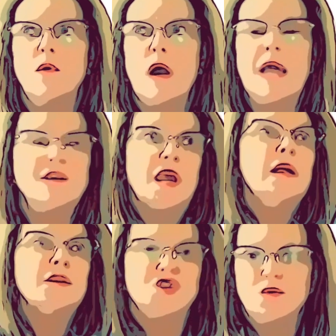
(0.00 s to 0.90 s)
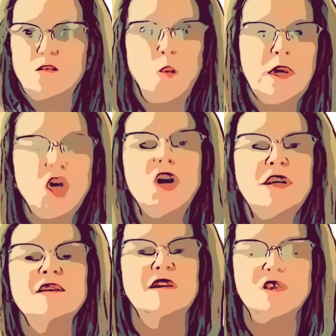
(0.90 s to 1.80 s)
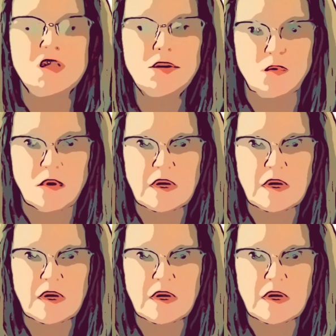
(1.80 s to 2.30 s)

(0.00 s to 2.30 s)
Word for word: I challenge you. What good does it do?